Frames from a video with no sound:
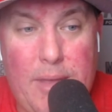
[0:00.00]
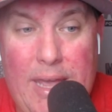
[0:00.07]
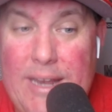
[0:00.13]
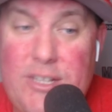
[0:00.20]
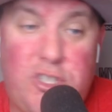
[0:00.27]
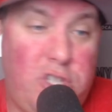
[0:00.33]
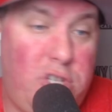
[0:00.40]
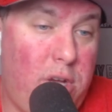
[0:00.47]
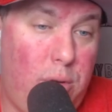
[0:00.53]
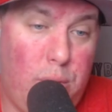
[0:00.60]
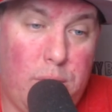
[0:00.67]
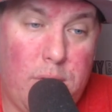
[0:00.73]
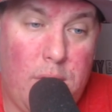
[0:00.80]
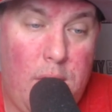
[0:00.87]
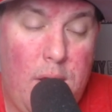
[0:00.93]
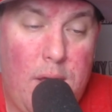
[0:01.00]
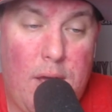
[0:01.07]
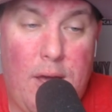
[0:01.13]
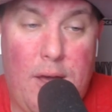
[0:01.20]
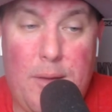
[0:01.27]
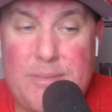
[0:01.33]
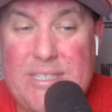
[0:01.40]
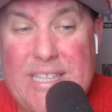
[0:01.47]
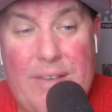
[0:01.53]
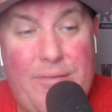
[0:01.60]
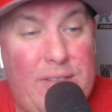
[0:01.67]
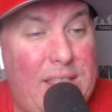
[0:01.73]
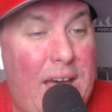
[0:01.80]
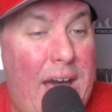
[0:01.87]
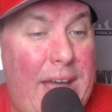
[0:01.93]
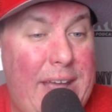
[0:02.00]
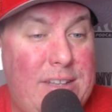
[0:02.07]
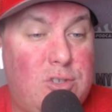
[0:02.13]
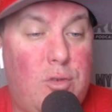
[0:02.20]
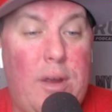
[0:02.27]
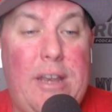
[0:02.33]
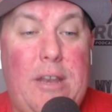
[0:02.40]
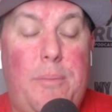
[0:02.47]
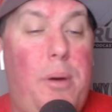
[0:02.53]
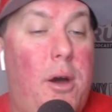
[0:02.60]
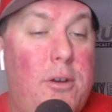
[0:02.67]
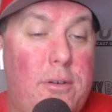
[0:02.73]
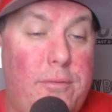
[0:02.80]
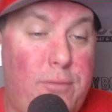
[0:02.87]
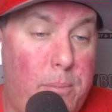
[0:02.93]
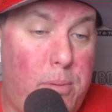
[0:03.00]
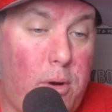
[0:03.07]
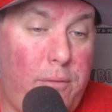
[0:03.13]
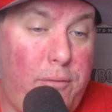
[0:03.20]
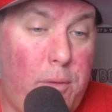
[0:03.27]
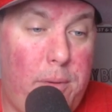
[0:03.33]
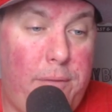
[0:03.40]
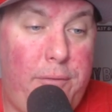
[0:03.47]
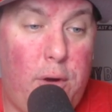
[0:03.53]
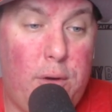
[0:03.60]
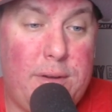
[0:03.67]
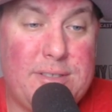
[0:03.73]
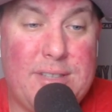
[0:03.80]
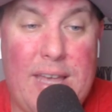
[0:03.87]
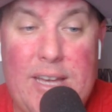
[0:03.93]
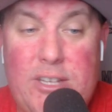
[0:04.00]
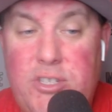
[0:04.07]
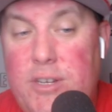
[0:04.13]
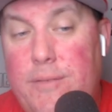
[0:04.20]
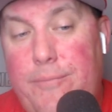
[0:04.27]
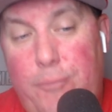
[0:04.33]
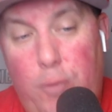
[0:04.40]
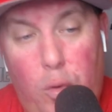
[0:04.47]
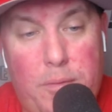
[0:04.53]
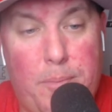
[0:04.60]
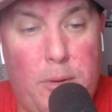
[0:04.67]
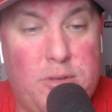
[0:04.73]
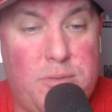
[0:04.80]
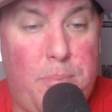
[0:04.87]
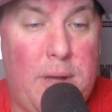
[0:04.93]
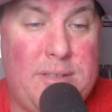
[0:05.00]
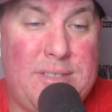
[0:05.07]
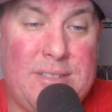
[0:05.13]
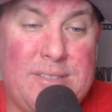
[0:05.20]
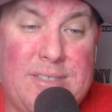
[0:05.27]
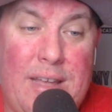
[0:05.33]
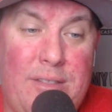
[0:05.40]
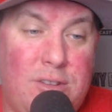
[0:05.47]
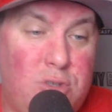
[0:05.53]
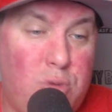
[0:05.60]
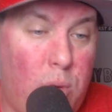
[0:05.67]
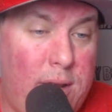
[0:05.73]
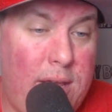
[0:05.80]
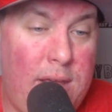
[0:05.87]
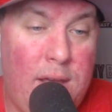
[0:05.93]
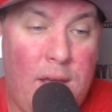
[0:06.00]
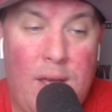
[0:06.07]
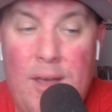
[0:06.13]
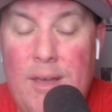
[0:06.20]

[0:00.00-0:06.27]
and it showed um, seventh highest graded punter from Pro Football Focus last year, fourth most punts inside the 20.